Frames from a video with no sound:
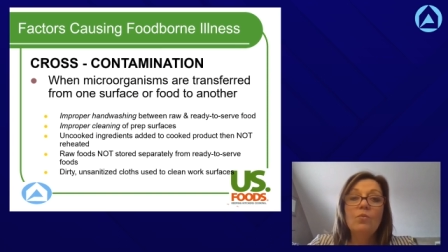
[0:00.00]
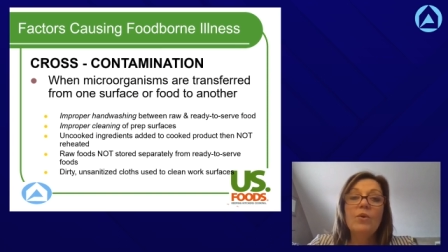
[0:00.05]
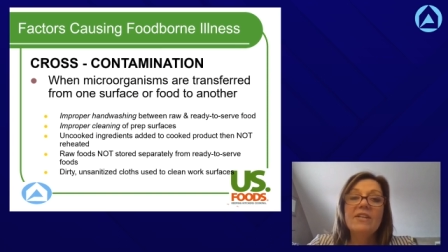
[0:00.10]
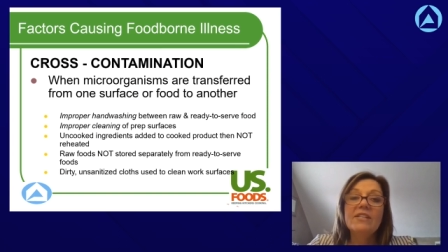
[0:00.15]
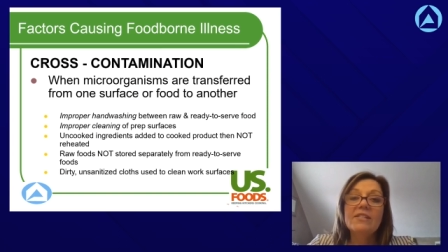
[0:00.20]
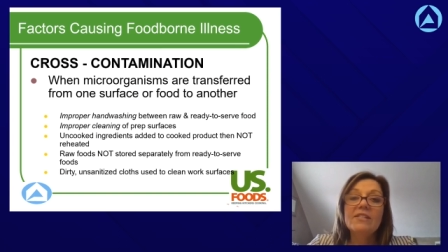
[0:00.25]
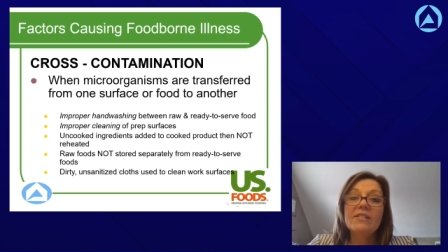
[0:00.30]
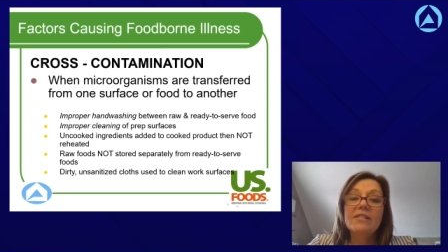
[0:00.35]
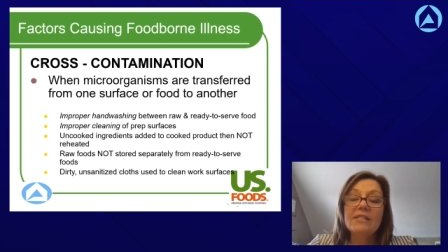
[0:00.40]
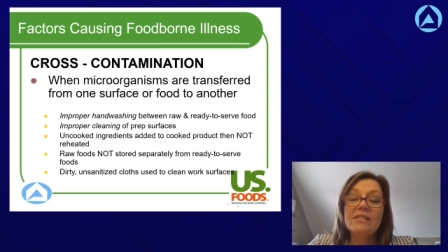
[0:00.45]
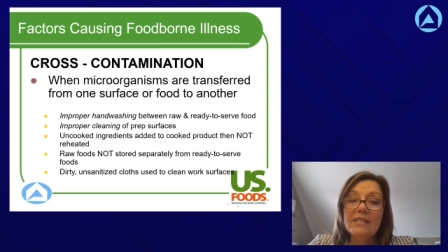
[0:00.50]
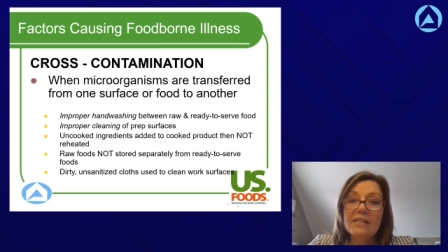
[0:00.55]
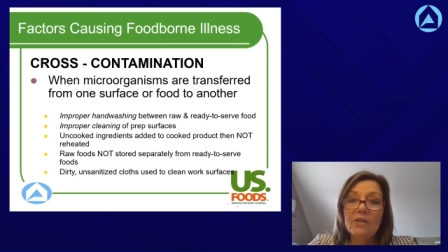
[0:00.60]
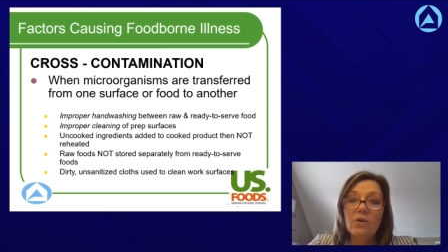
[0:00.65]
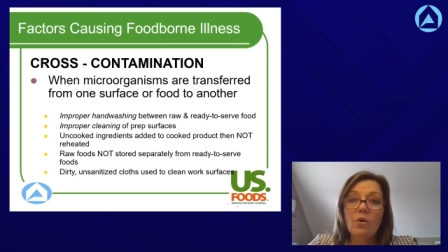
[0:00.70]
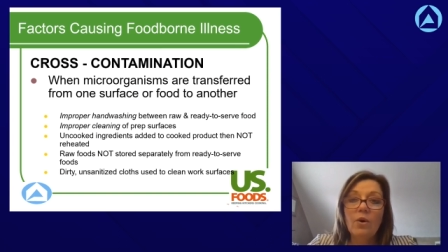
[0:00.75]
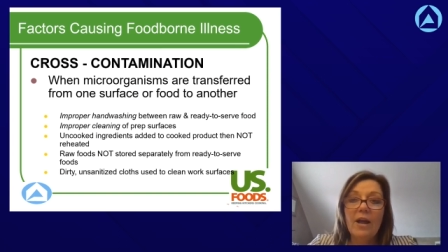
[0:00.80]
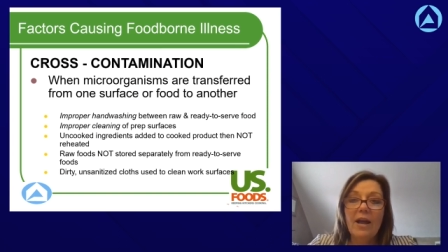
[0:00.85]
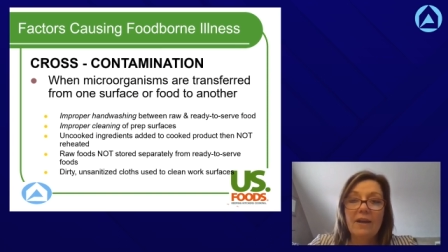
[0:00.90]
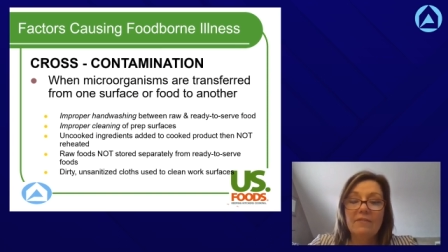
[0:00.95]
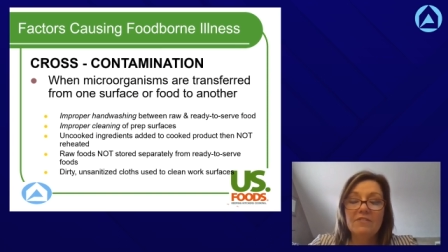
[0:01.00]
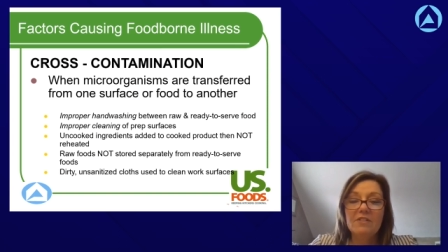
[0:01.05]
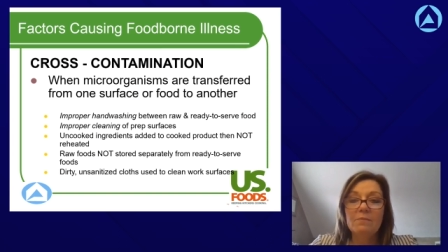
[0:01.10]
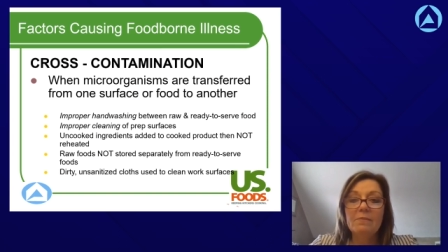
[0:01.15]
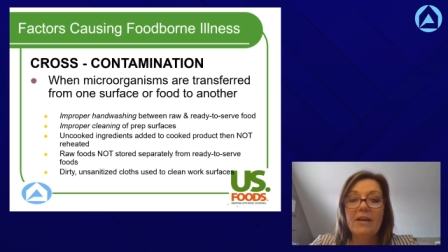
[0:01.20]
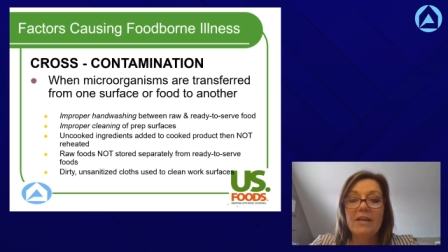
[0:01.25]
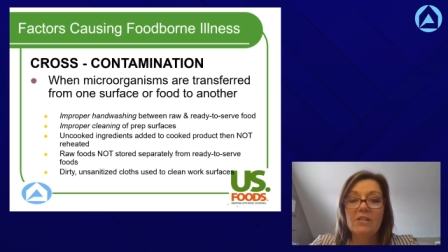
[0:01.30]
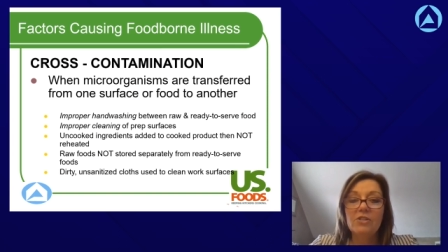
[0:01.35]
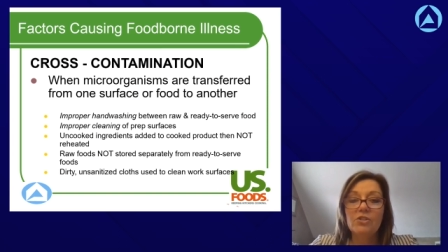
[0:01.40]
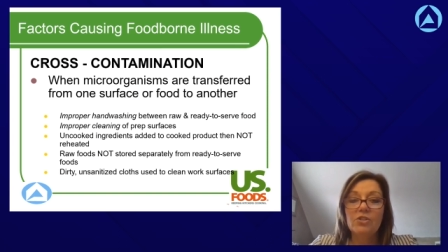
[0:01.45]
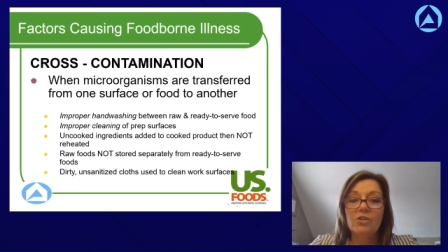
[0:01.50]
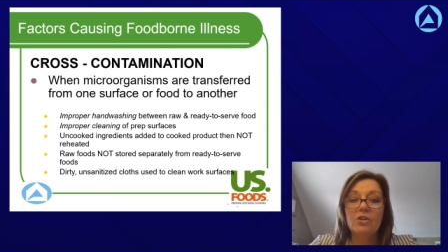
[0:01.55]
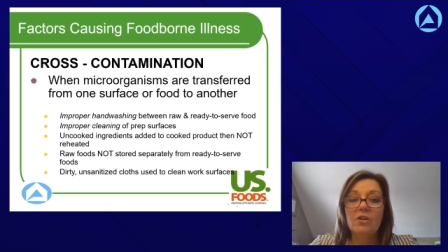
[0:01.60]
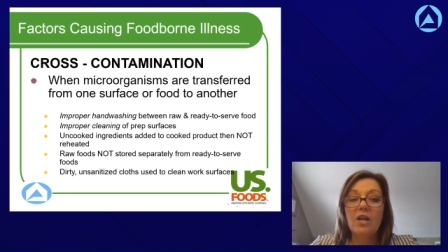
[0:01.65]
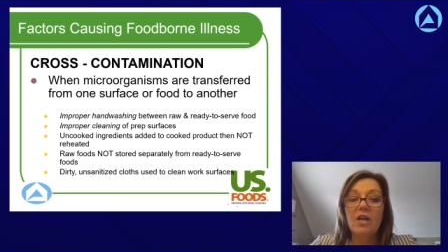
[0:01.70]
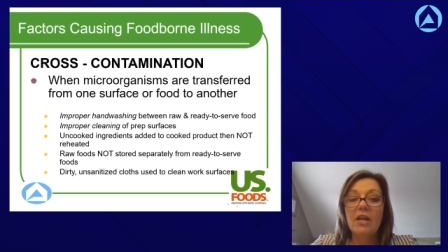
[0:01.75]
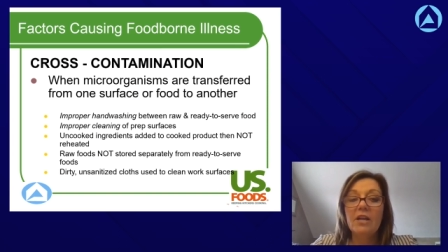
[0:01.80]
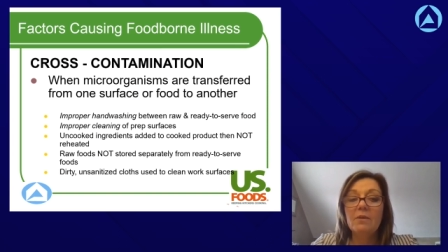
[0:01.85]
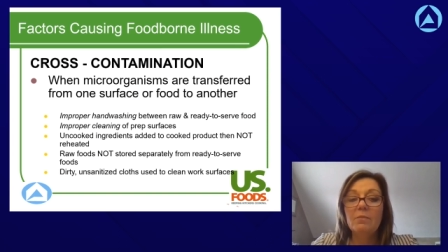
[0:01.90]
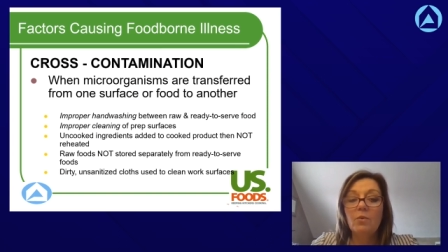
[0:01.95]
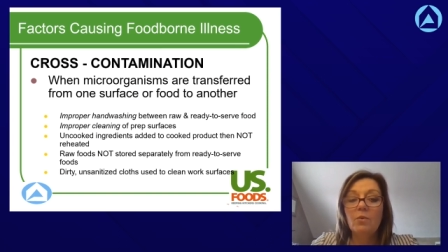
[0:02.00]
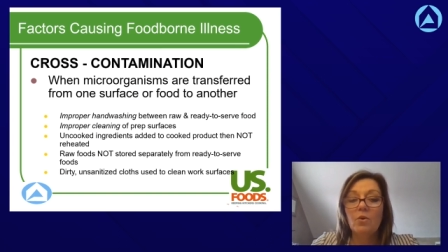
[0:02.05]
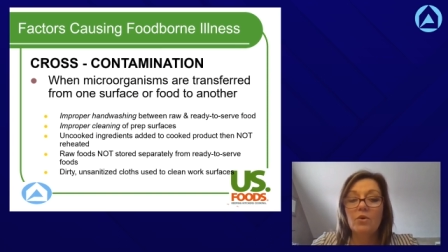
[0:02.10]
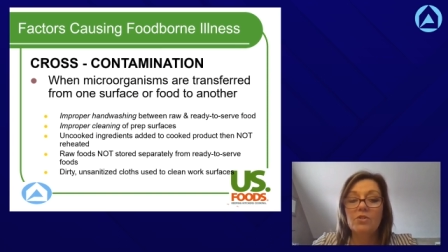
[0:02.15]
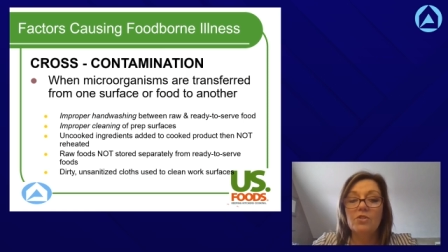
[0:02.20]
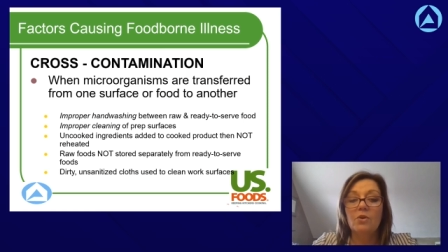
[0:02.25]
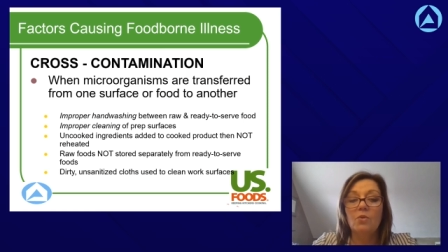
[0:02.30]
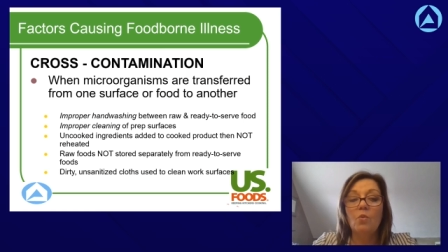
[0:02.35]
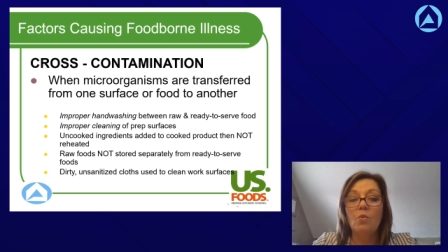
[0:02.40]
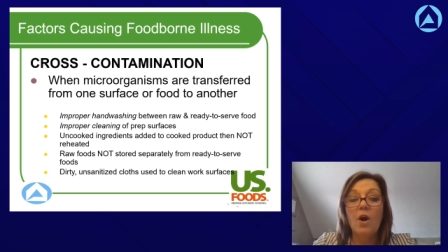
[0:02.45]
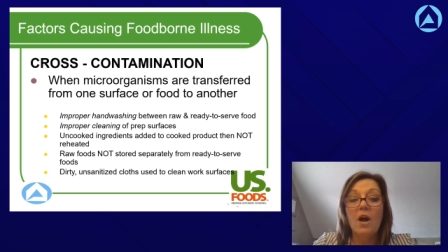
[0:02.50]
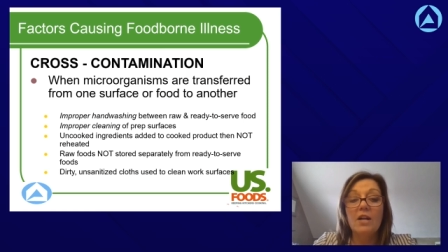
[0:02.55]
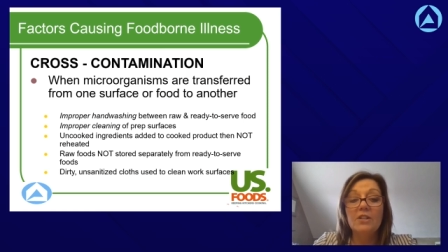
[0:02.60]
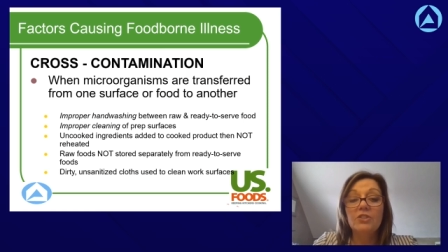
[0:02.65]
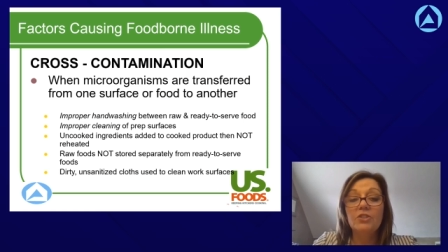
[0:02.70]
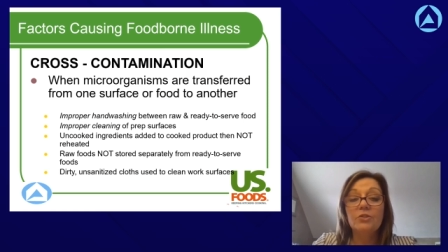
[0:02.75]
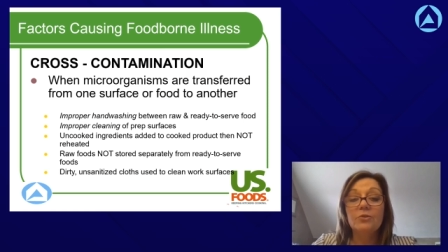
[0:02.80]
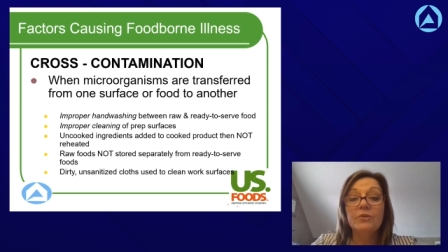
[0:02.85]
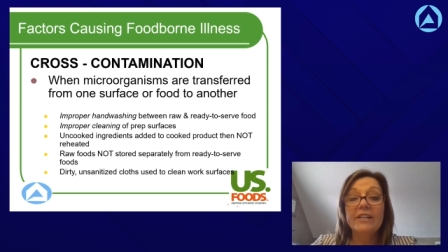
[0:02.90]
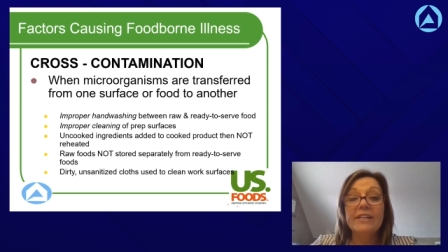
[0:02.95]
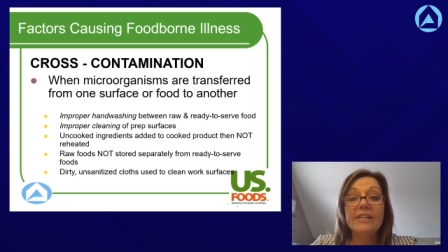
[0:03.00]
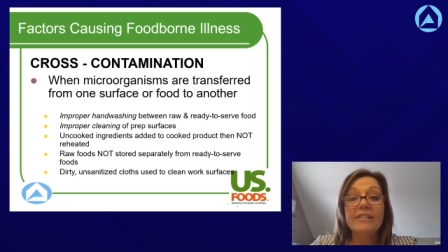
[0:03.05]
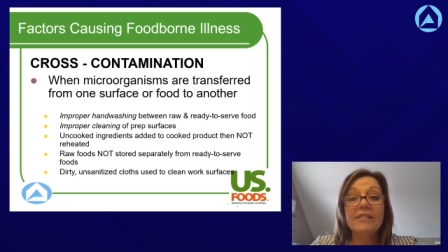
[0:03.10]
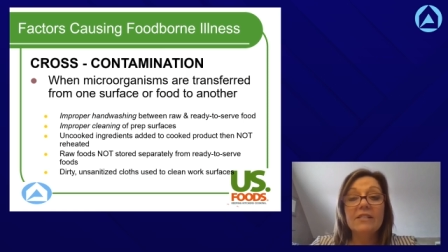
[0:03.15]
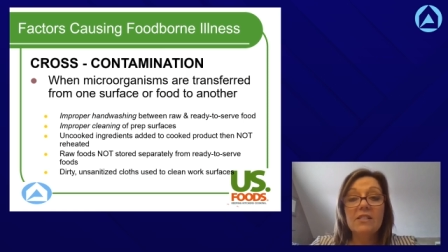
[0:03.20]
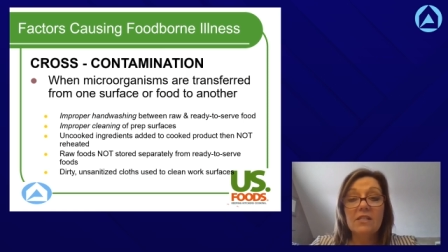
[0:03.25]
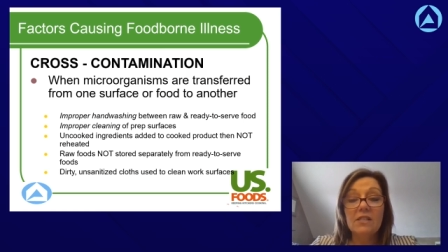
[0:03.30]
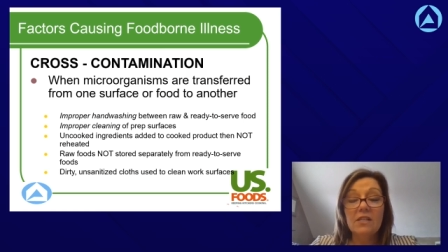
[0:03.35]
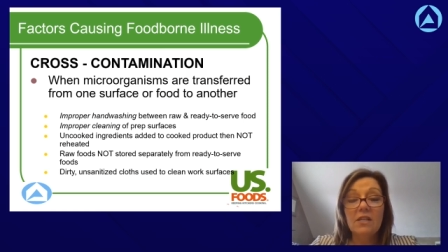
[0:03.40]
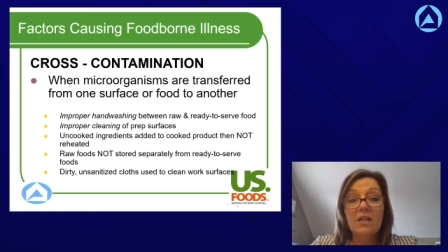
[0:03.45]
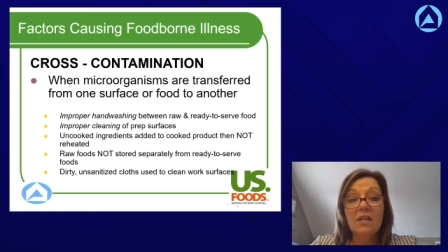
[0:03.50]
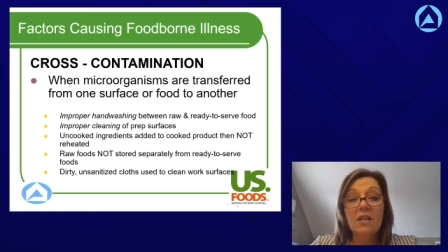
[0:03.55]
we still have to make sure cutting boards are washed, rinsed,